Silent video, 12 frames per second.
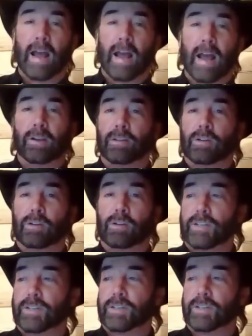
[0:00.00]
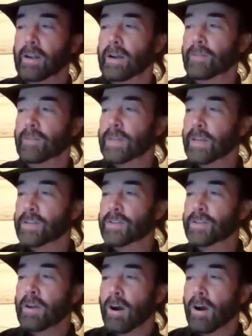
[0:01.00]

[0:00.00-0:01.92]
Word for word: Now the only question left is,